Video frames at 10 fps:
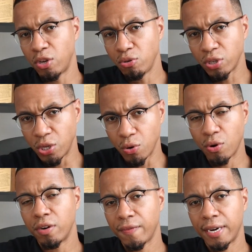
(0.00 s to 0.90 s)
using
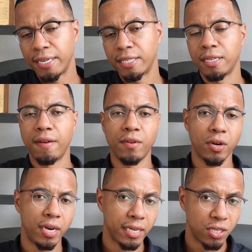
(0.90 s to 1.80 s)
your device, if they're
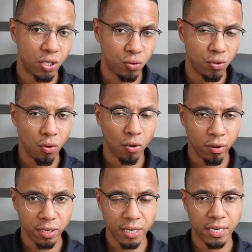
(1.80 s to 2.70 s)
connecting to your
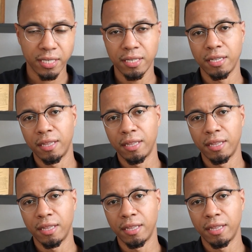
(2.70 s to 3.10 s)
organization,